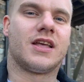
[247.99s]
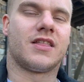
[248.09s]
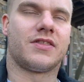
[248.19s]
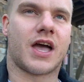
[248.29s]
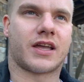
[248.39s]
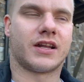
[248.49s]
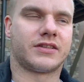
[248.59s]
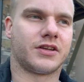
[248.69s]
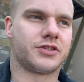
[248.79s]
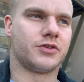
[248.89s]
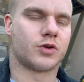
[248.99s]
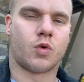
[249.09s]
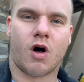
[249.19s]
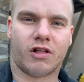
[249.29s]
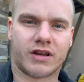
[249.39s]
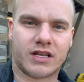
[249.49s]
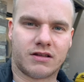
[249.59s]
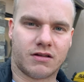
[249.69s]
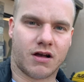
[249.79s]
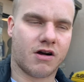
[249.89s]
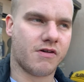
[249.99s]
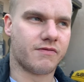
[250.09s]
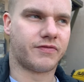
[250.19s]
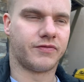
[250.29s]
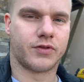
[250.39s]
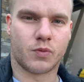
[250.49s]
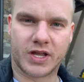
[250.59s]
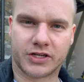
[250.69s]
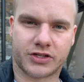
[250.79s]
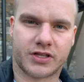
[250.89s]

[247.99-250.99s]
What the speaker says: That kind of tells you the quality of the winch,